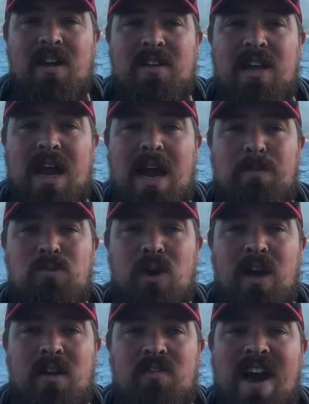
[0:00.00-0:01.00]
Today I'm
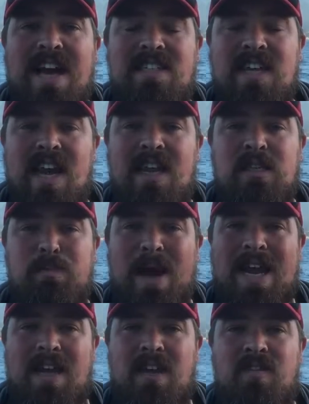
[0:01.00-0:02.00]
doing fasthand
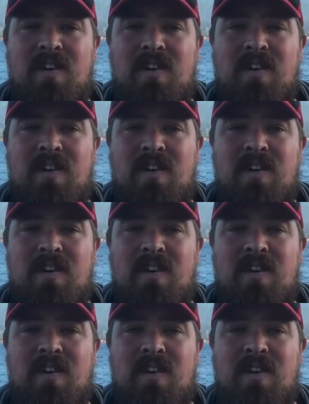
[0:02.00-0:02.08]
spike.